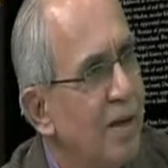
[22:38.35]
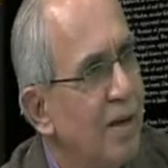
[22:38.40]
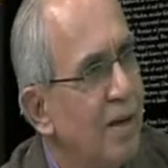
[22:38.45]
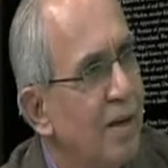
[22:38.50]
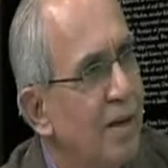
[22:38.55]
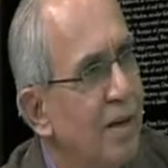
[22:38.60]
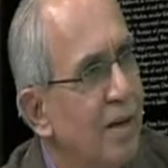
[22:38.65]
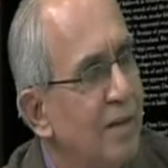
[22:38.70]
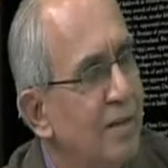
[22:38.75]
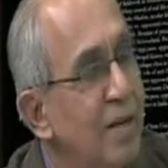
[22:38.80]

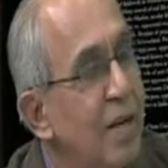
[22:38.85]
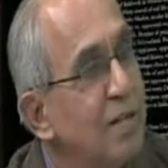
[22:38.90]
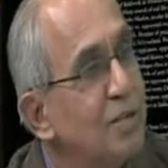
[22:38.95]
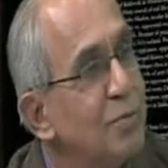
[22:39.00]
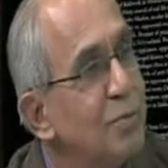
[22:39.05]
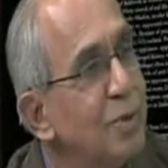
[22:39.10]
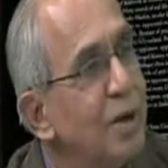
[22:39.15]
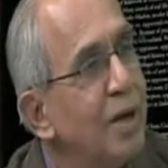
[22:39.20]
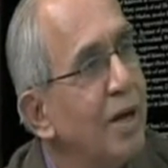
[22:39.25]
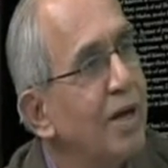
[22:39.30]

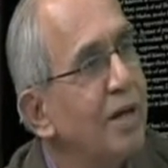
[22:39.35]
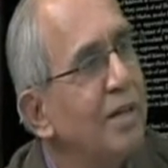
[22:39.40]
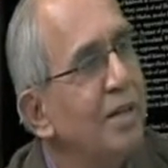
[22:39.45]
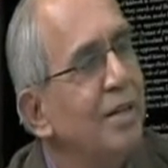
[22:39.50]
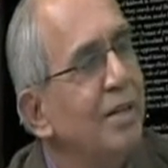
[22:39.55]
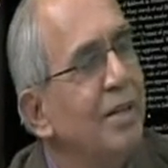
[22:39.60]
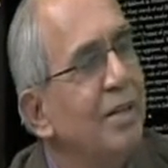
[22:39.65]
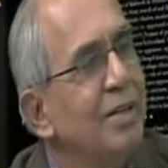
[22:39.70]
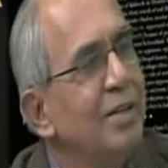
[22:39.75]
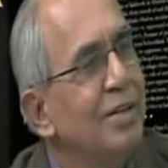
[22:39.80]
That's why
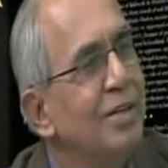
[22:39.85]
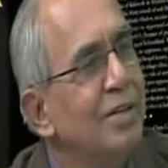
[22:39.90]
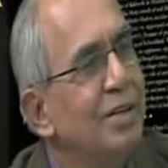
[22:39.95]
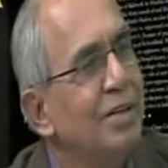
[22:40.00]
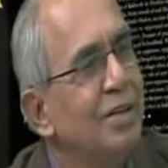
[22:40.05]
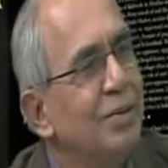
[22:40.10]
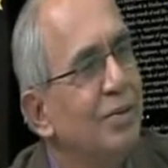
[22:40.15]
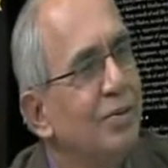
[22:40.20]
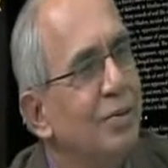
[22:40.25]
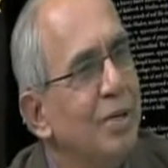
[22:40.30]

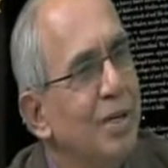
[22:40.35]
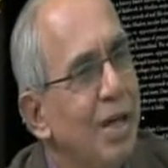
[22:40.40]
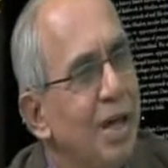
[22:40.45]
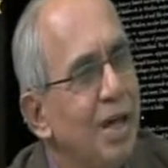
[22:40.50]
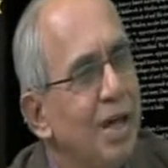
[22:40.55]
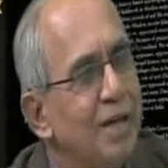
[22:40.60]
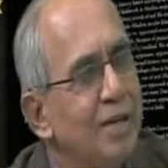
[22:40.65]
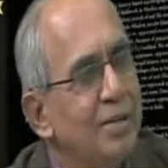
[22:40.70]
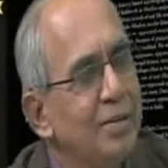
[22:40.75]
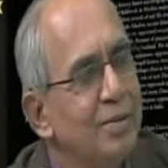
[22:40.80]
we
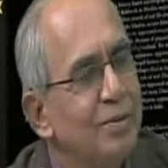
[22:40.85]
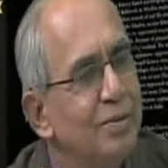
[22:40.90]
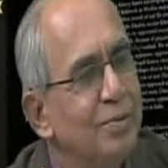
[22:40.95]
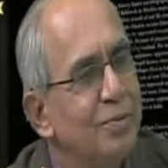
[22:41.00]
had